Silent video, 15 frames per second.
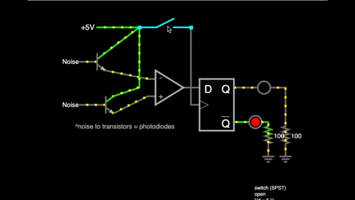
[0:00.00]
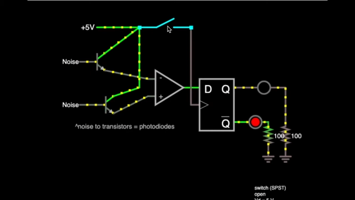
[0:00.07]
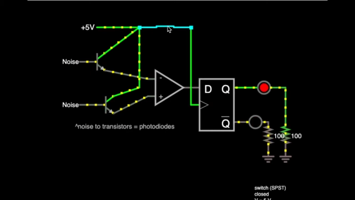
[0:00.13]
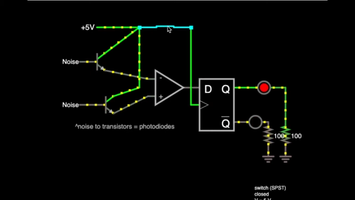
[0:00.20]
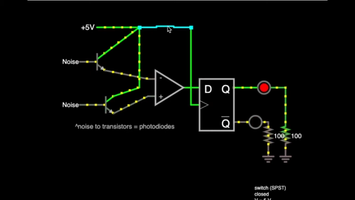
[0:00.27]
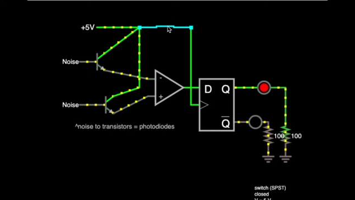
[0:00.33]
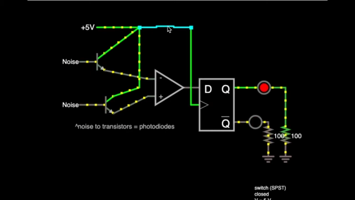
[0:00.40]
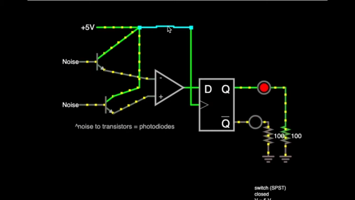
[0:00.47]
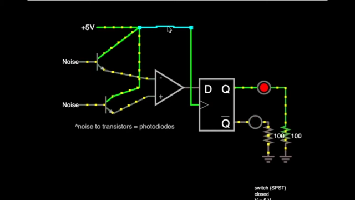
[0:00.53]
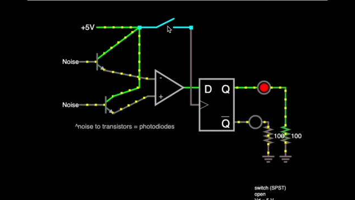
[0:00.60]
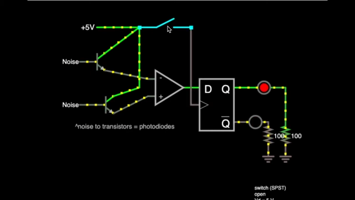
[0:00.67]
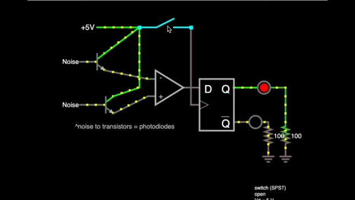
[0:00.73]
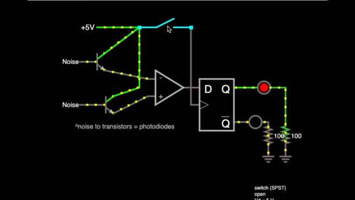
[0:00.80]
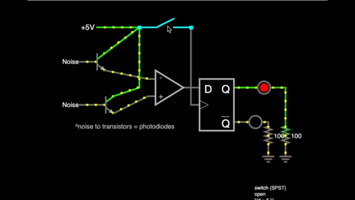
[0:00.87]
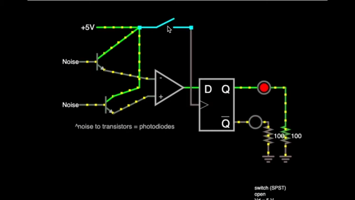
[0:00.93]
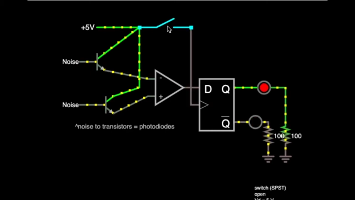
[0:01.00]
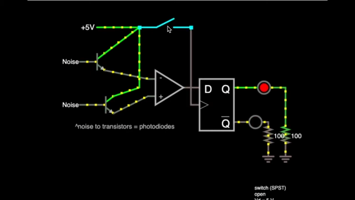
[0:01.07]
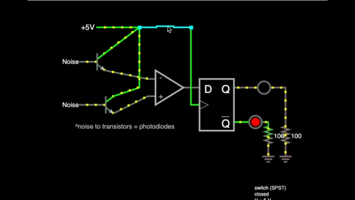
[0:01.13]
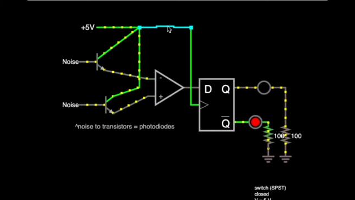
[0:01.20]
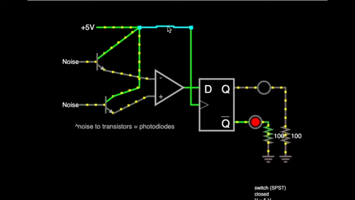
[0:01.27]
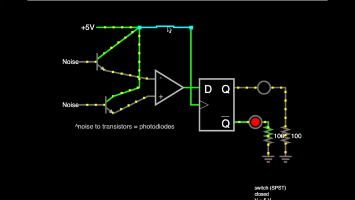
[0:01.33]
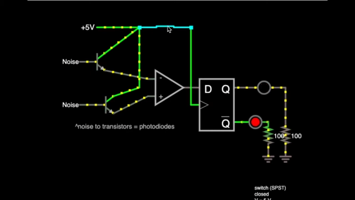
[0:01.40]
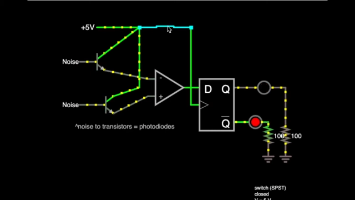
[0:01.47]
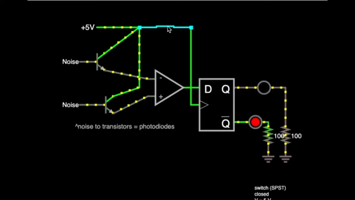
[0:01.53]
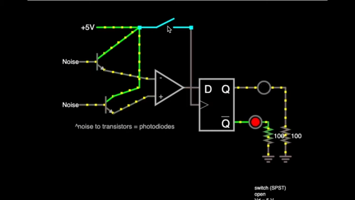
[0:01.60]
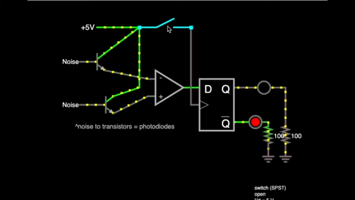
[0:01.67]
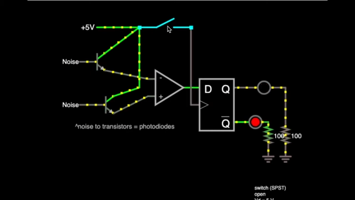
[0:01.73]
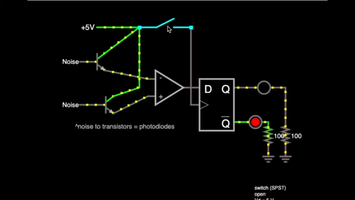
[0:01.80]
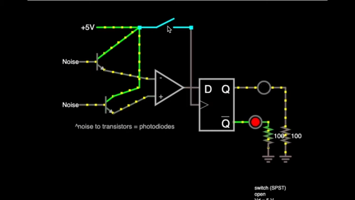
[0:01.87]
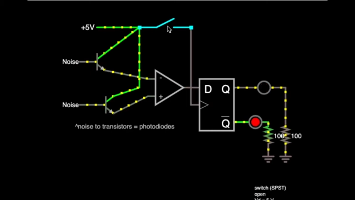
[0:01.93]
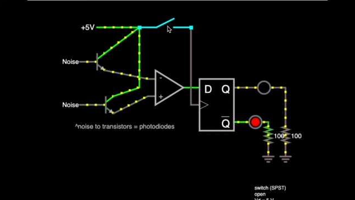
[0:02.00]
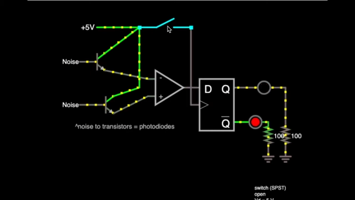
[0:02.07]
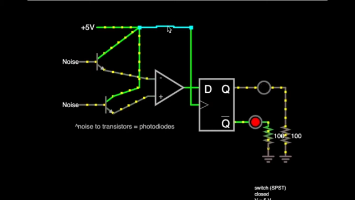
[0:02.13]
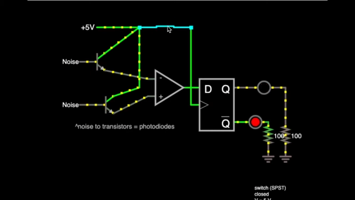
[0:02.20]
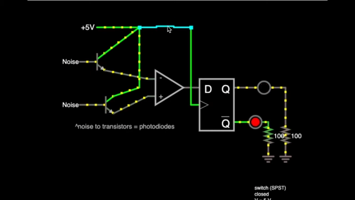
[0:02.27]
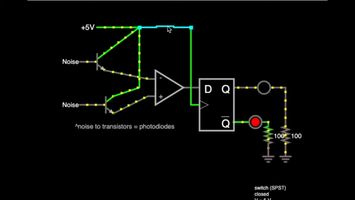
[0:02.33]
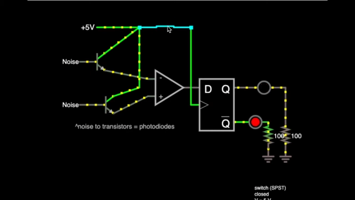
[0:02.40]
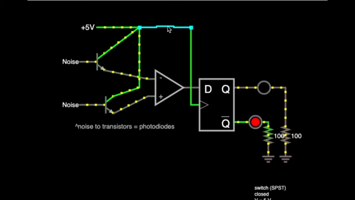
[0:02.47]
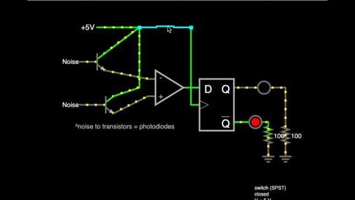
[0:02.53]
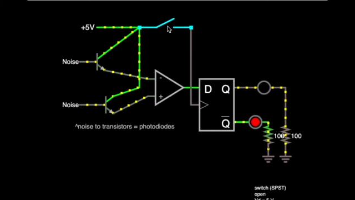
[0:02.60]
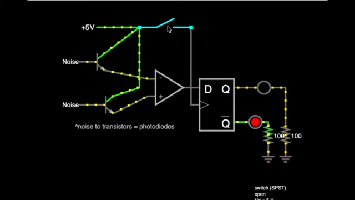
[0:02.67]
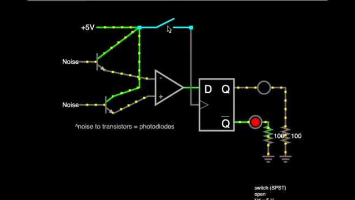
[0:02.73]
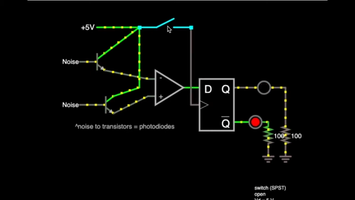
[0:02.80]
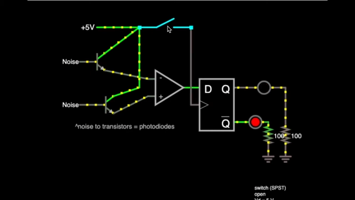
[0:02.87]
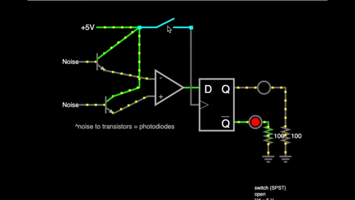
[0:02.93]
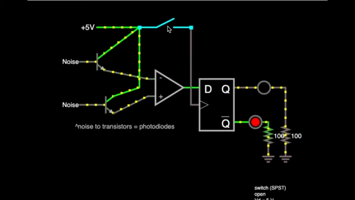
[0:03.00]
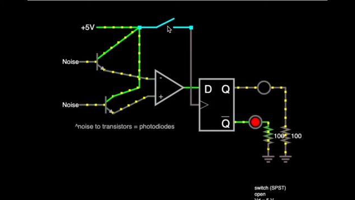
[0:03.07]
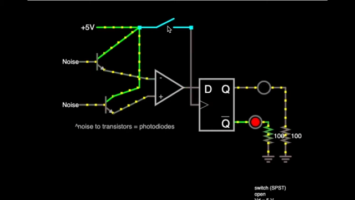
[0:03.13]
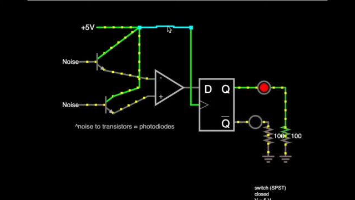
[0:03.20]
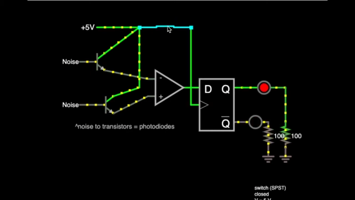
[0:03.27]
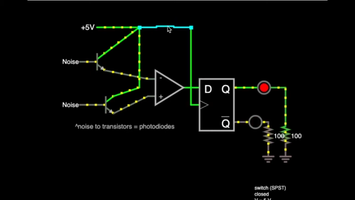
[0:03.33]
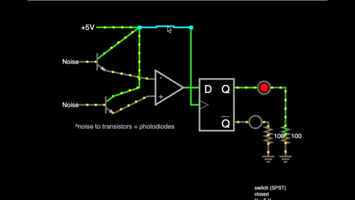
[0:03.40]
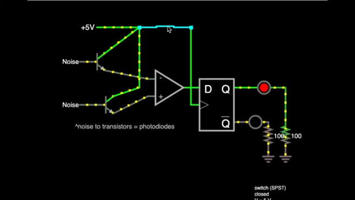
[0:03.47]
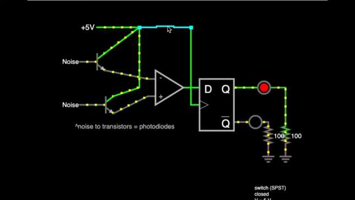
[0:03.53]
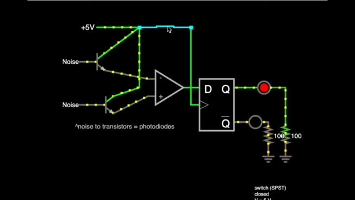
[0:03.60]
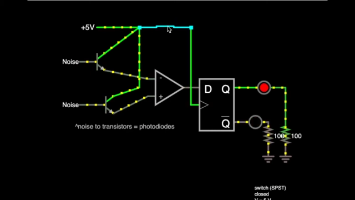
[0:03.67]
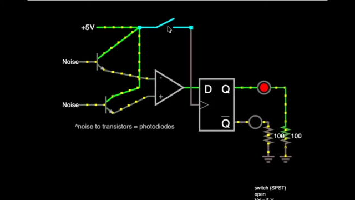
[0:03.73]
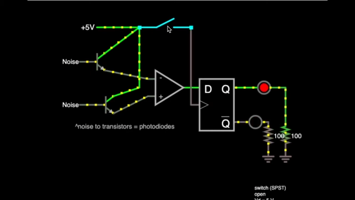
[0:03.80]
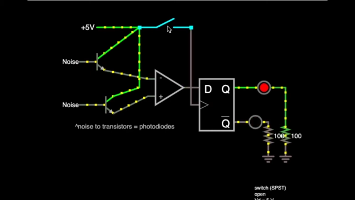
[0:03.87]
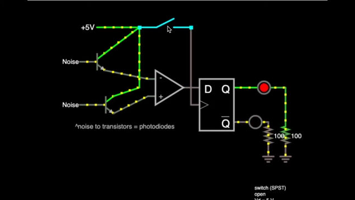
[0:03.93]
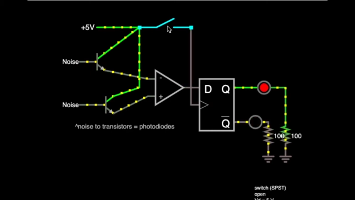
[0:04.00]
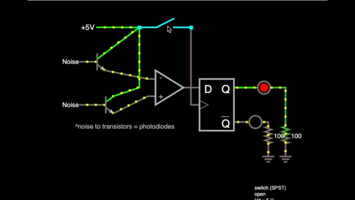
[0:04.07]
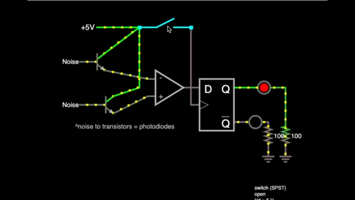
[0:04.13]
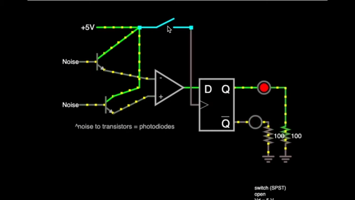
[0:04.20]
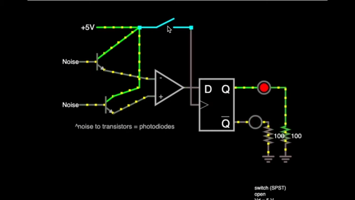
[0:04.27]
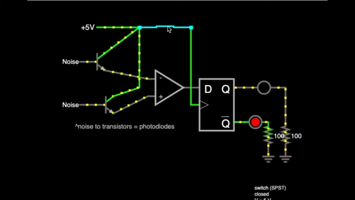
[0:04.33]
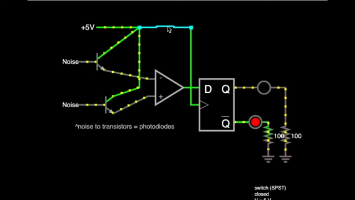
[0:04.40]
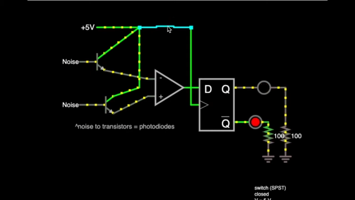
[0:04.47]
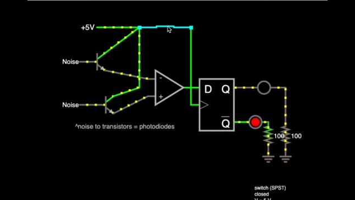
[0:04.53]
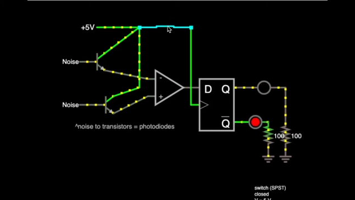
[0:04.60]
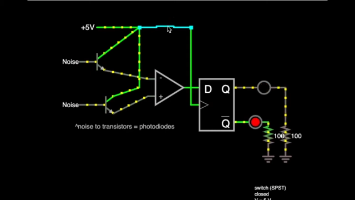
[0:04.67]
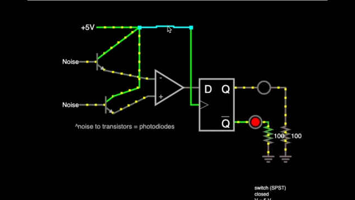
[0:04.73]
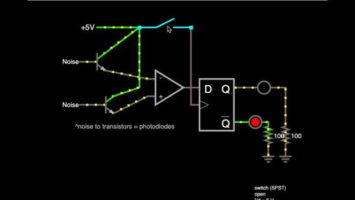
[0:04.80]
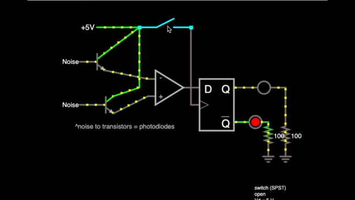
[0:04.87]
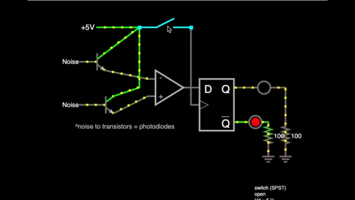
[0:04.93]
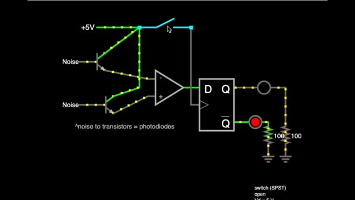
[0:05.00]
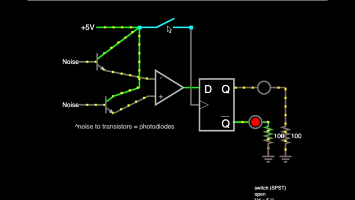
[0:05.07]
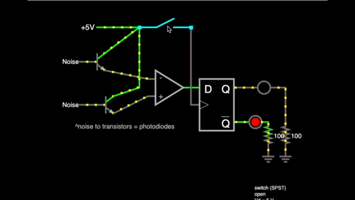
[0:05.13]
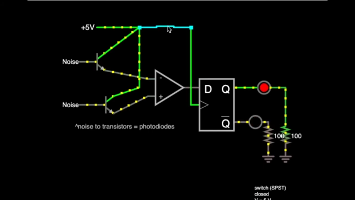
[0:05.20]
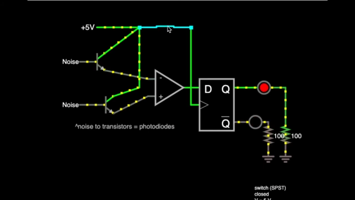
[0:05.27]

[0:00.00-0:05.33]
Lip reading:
Nobody's mouth can be seen.